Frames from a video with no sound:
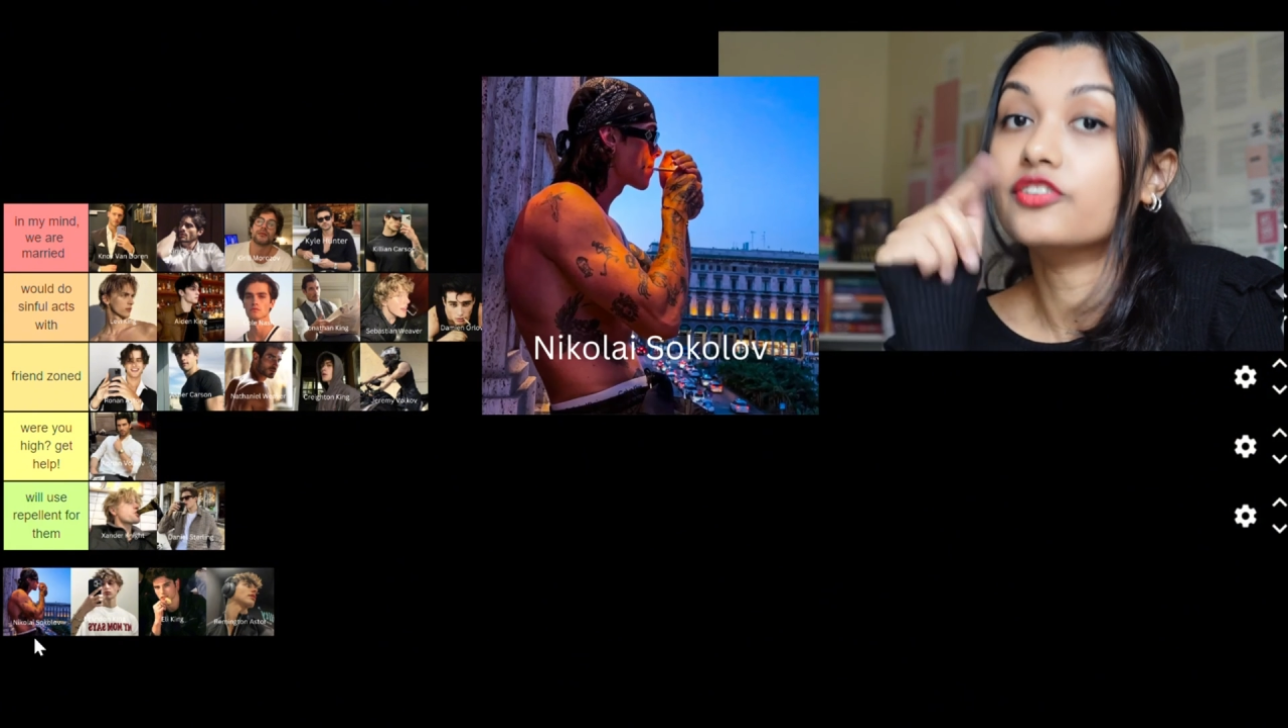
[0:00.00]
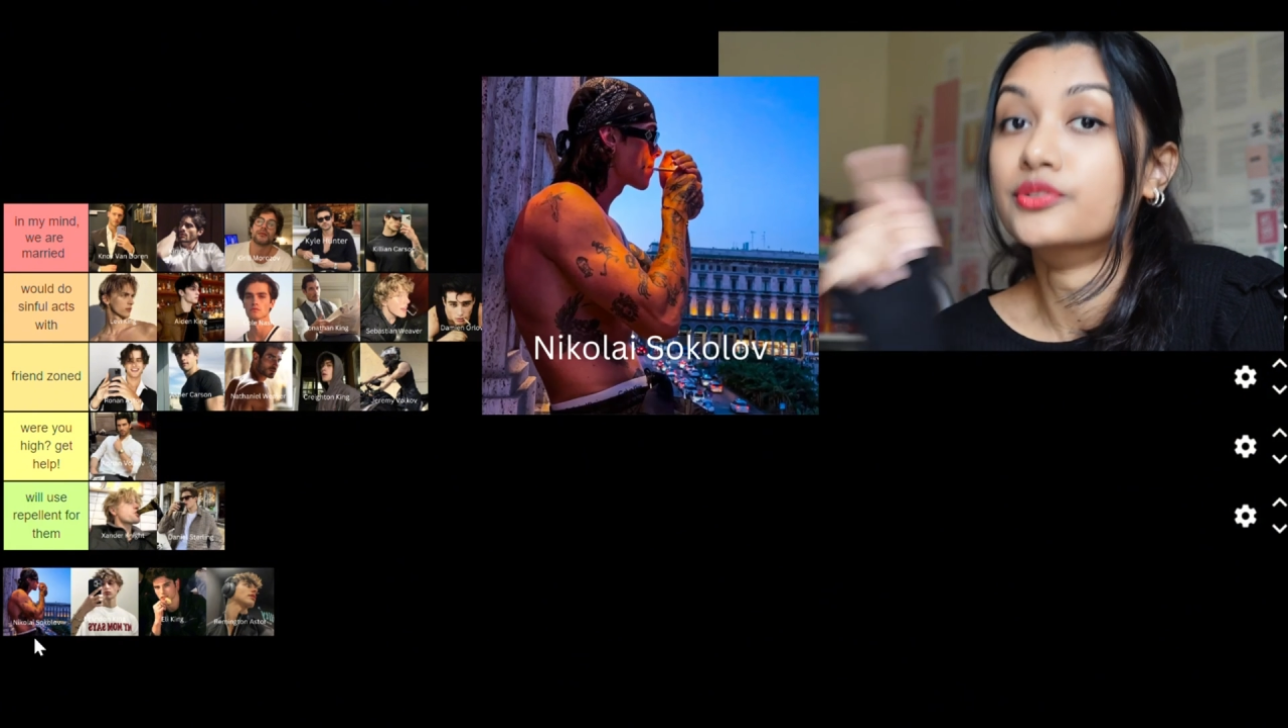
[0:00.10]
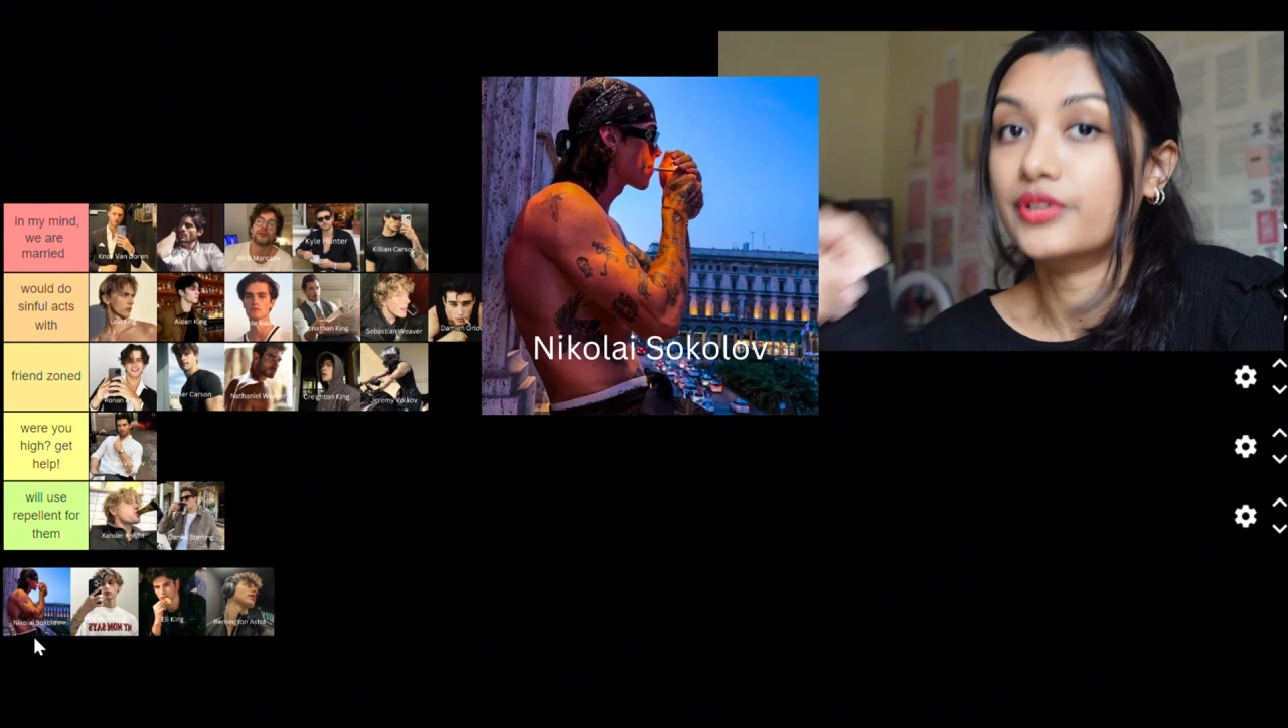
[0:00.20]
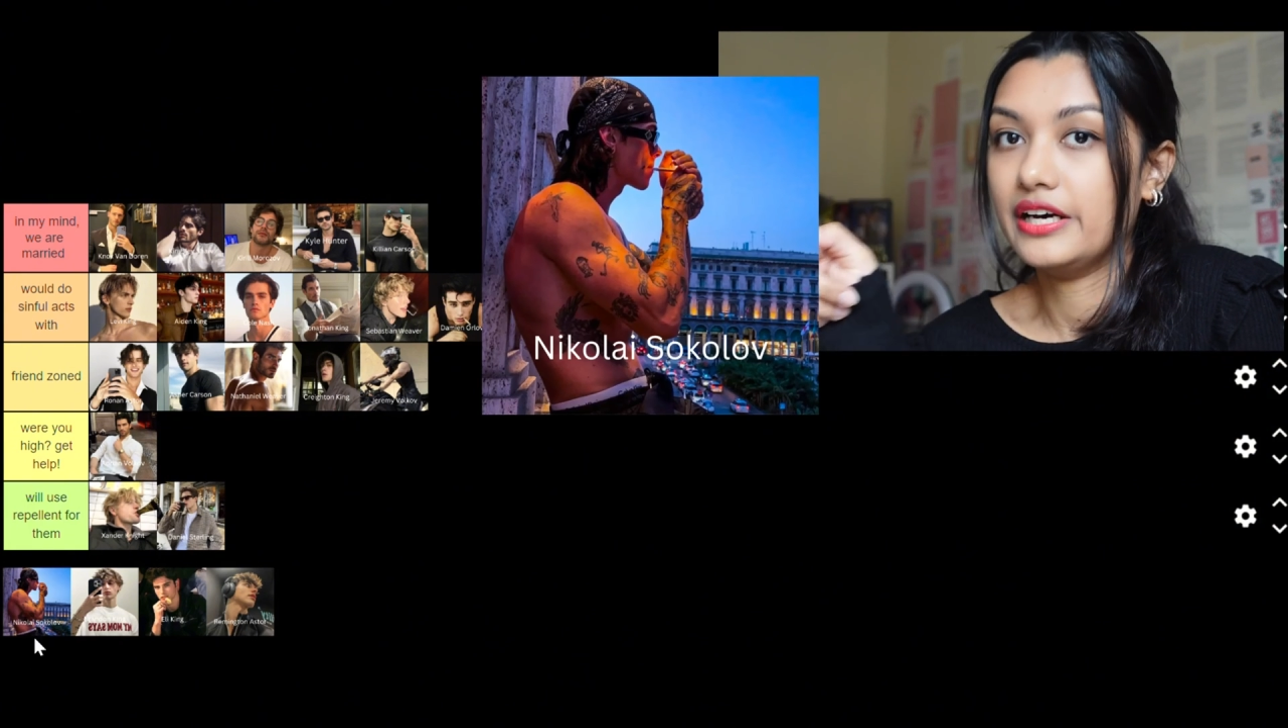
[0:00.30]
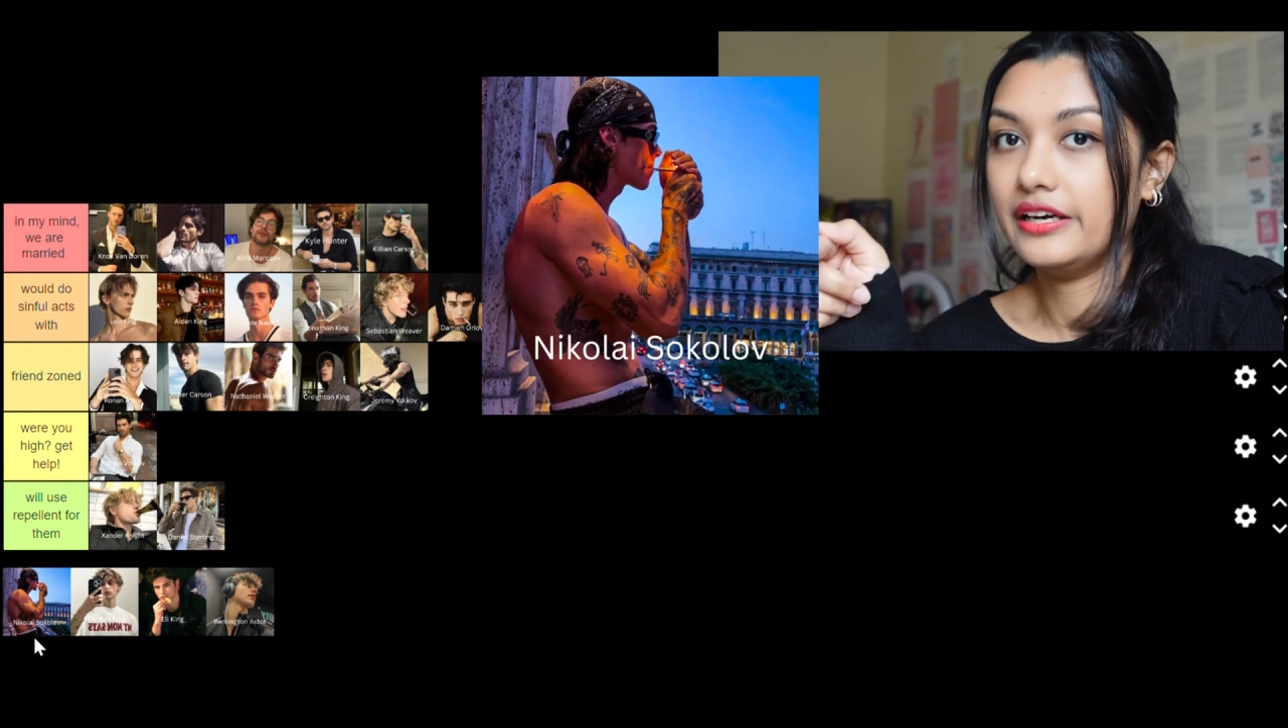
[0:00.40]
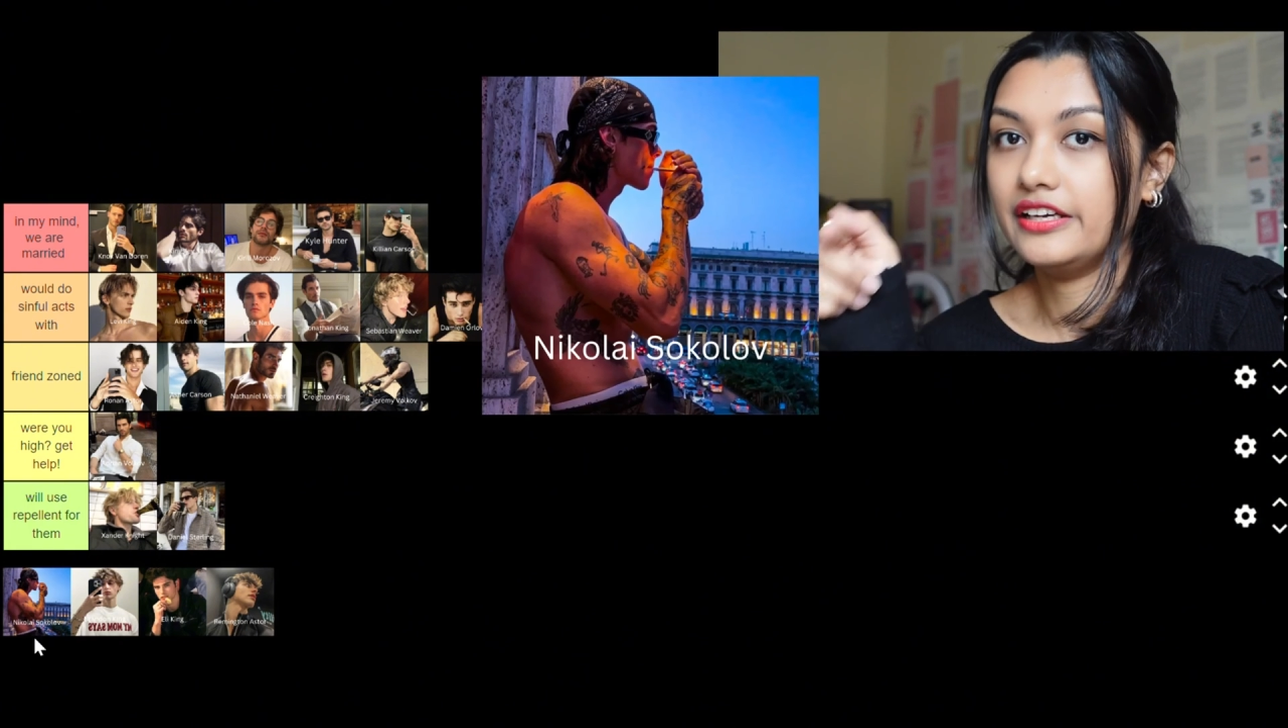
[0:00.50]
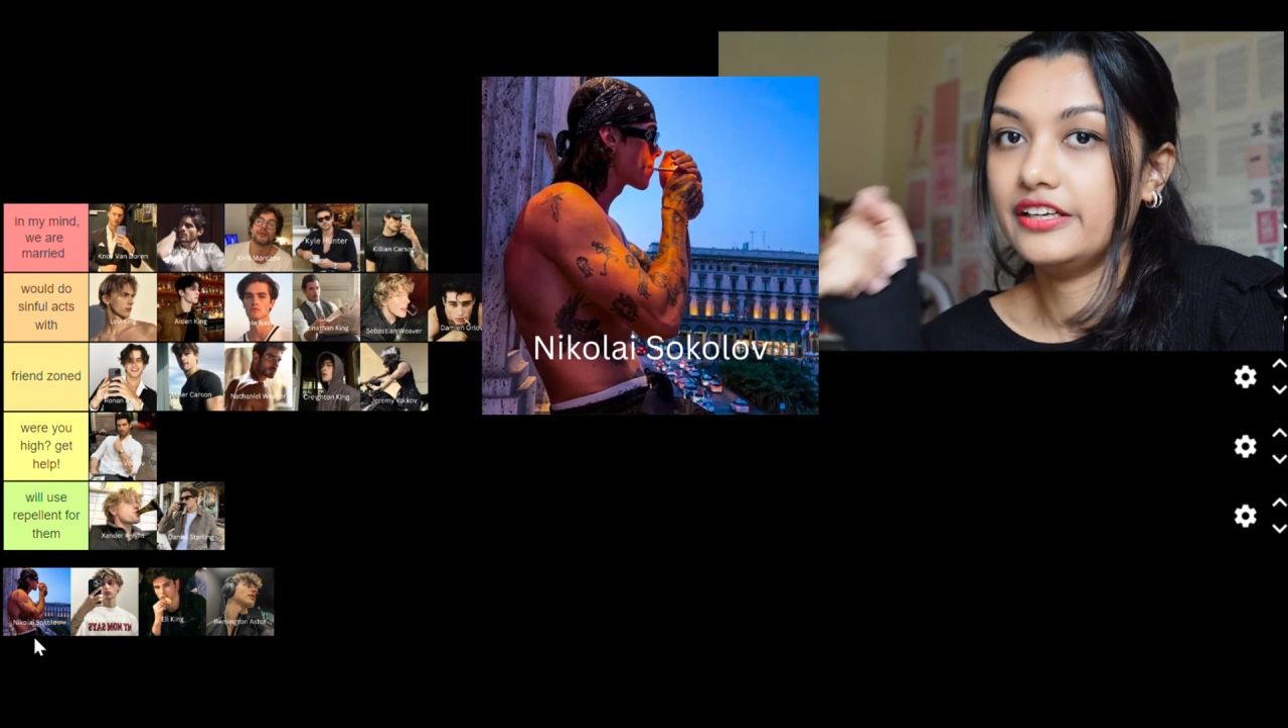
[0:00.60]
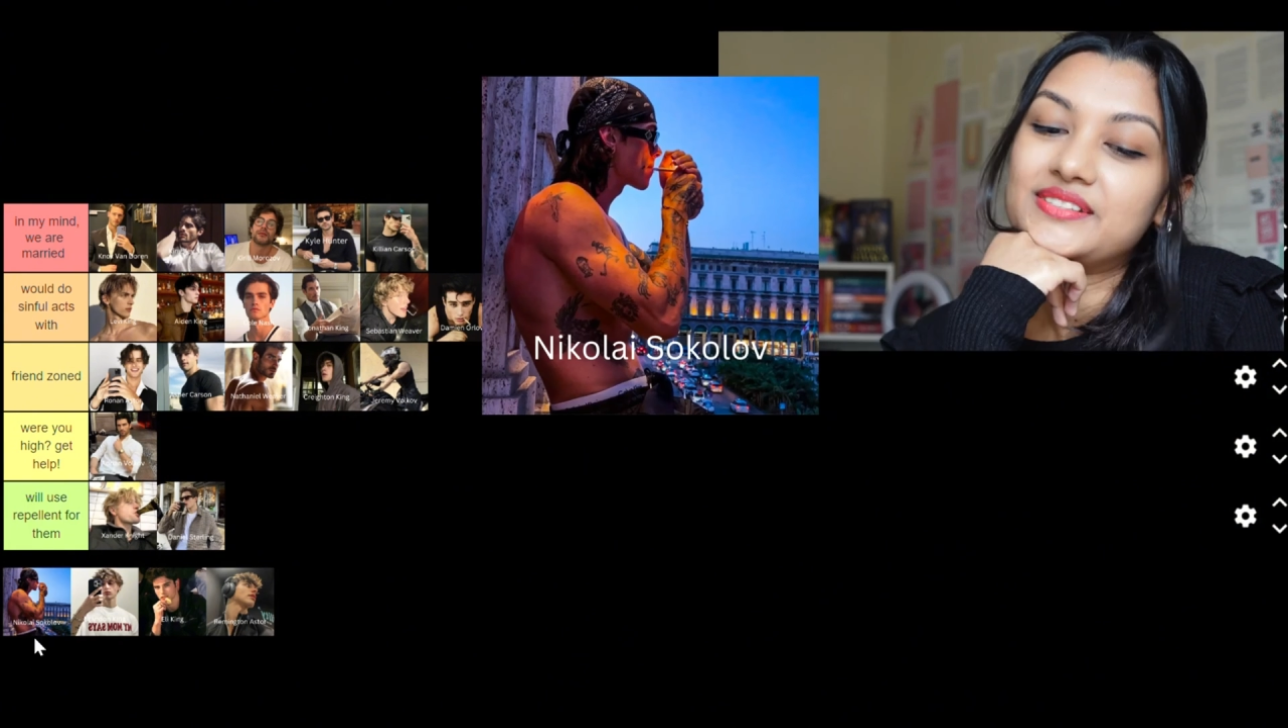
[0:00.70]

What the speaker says: Rai.